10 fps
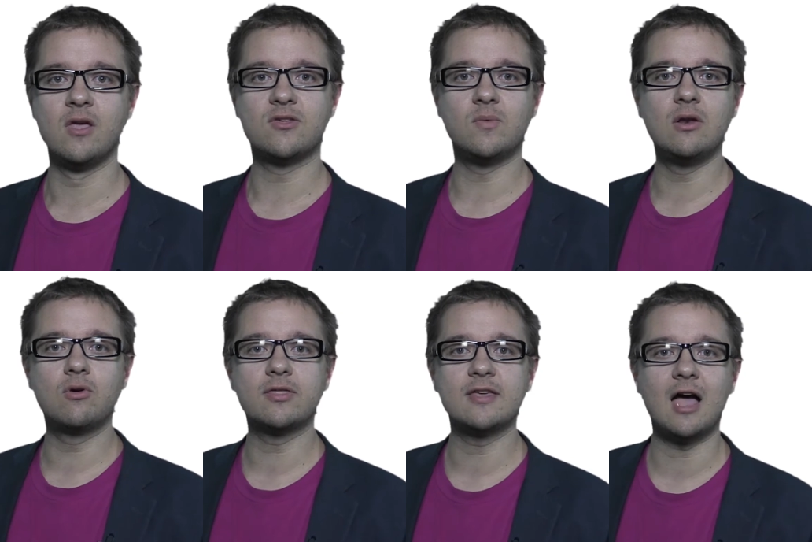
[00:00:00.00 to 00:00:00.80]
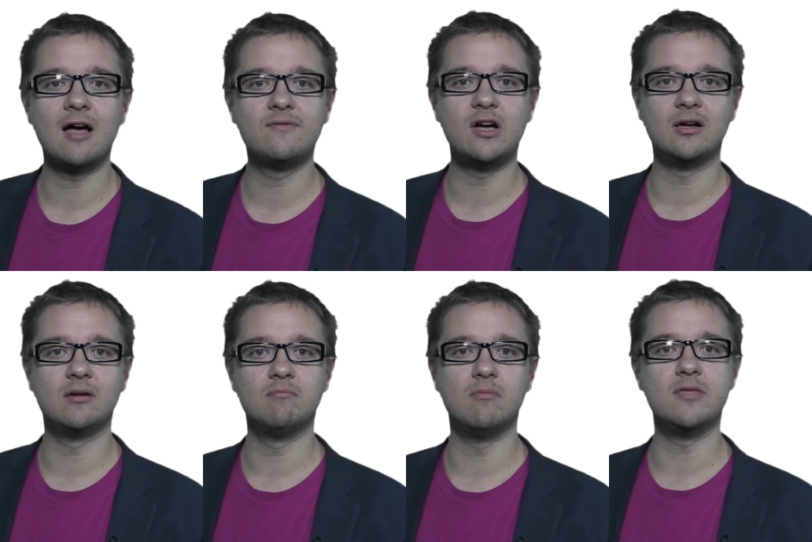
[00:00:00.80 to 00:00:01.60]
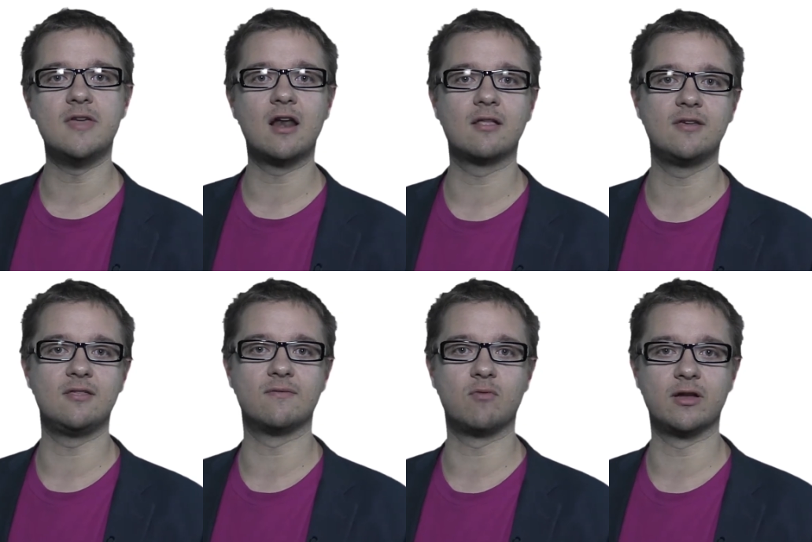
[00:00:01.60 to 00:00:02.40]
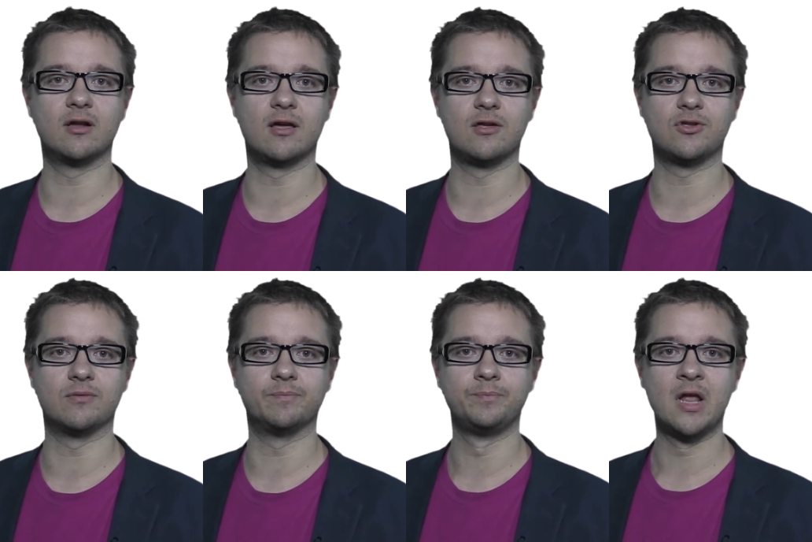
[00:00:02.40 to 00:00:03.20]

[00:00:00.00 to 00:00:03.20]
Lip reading: So we look at the other modalities of regulation,